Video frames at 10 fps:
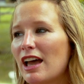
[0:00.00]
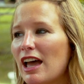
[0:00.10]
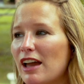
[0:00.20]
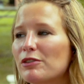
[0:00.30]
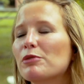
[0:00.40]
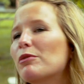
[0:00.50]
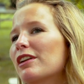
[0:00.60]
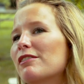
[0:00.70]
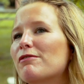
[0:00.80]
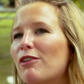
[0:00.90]
everyone
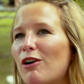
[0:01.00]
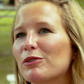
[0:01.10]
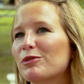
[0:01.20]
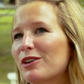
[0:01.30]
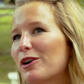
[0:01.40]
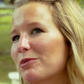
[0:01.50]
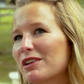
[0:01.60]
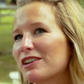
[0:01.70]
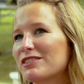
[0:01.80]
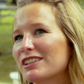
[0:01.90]
involved with
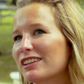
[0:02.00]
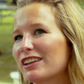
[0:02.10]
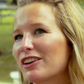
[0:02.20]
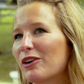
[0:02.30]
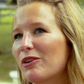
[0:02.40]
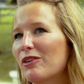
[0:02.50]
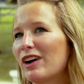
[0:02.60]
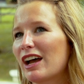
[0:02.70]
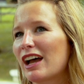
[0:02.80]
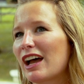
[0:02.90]
Heartbeat of Toledo
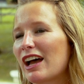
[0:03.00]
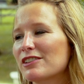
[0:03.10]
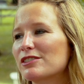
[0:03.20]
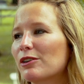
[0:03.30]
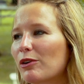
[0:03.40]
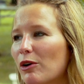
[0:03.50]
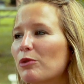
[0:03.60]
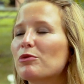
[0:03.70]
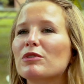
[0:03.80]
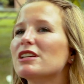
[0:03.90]
has their
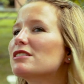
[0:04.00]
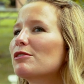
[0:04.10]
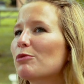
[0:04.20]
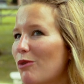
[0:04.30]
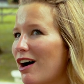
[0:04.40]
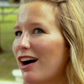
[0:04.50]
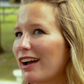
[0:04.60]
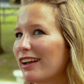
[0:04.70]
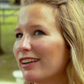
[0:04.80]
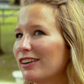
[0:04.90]
own reason
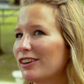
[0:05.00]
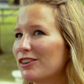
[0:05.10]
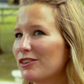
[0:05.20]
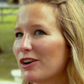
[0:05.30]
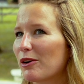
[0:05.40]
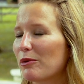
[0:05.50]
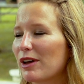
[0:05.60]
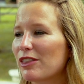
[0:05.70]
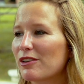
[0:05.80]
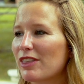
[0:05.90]
why. You know,
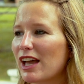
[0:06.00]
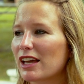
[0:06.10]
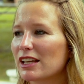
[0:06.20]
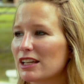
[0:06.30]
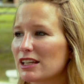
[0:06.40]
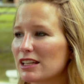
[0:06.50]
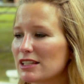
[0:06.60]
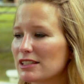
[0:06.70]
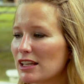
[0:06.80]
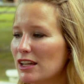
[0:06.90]
whether that
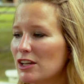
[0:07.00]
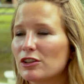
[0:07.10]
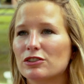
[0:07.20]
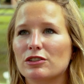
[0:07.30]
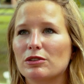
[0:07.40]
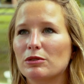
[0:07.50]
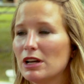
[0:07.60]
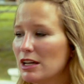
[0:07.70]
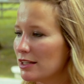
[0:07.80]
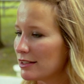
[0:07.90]
is to
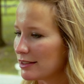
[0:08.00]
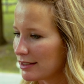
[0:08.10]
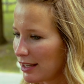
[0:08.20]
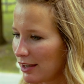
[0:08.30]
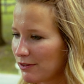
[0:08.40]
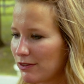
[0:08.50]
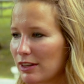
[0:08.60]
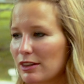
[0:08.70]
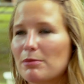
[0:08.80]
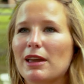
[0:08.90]
save
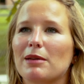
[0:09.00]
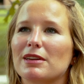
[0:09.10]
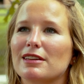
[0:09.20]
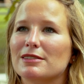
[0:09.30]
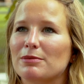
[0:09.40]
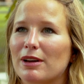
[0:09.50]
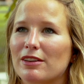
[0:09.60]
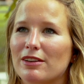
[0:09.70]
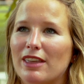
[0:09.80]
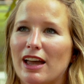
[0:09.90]
the babies,
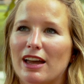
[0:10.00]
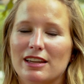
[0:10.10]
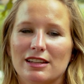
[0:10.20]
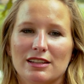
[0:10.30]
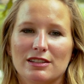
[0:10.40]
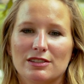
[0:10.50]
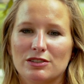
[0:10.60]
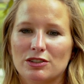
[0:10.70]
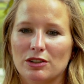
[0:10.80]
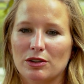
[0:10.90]
whether that is
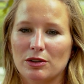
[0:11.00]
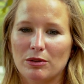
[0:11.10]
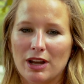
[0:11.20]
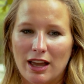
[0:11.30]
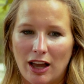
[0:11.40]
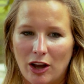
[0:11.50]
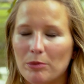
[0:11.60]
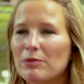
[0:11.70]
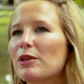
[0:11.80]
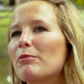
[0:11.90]
to
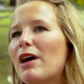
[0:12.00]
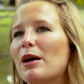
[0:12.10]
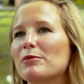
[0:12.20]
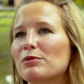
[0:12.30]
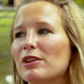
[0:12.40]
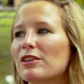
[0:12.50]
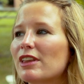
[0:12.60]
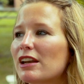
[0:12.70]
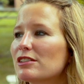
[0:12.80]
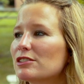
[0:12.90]
help the moms, whether
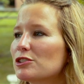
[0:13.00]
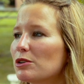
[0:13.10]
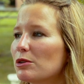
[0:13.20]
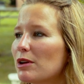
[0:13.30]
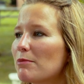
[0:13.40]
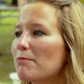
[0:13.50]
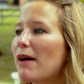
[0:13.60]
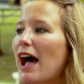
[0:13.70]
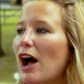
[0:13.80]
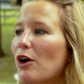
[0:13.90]
that is to
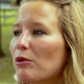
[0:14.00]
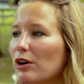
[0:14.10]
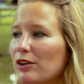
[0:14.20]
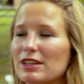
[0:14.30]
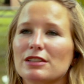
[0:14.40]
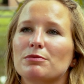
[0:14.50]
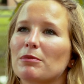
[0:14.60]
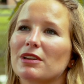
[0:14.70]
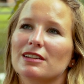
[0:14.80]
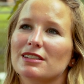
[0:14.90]
empower these
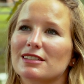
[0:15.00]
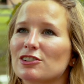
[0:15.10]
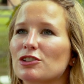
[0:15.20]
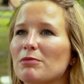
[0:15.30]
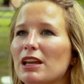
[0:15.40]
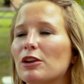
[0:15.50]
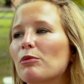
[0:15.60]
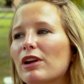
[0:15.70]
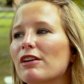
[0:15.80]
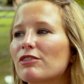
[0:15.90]
women in decision
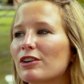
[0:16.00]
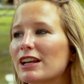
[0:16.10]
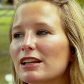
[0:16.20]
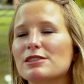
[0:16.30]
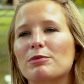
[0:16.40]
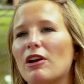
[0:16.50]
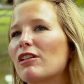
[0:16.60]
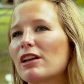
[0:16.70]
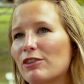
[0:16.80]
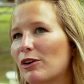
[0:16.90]
making, whatever it is, we
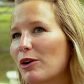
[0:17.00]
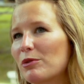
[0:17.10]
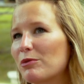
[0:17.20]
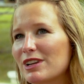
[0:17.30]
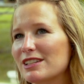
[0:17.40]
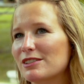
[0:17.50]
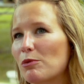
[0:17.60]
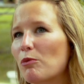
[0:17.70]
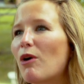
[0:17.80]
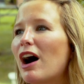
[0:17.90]
all have our own
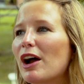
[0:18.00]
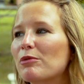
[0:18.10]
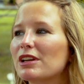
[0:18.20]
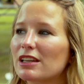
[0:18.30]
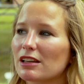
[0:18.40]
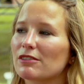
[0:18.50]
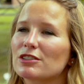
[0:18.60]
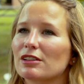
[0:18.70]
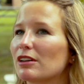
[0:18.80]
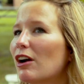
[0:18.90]
reason why we give
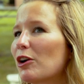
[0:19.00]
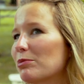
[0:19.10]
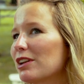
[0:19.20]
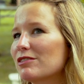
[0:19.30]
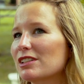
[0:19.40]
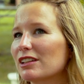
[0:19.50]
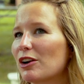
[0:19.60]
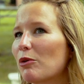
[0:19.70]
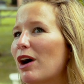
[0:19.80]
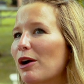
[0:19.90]
to Heartbeat of
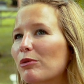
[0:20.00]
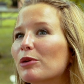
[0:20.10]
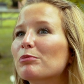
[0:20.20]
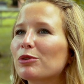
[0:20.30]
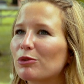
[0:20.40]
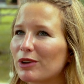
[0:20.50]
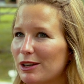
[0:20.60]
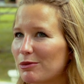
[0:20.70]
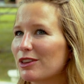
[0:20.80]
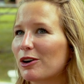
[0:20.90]
Toledo, why we're
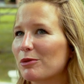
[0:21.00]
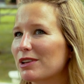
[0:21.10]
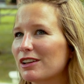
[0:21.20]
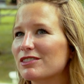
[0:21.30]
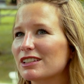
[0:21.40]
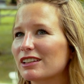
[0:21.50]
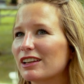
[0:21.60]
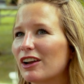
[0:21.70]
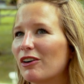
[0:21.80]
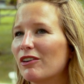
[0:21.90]
employed with Heartbeat of
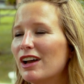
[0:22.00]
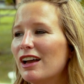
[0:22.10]
Toledo.